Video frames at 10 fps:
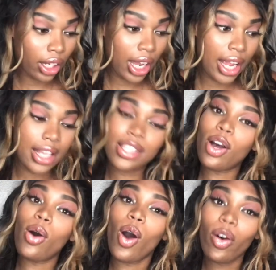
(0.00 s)
And
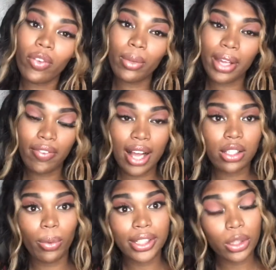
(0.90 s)
so hopefully we can find
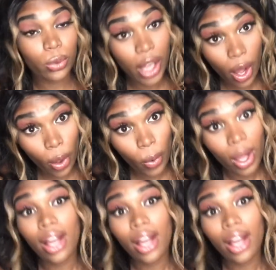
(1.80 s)
somewhere to go,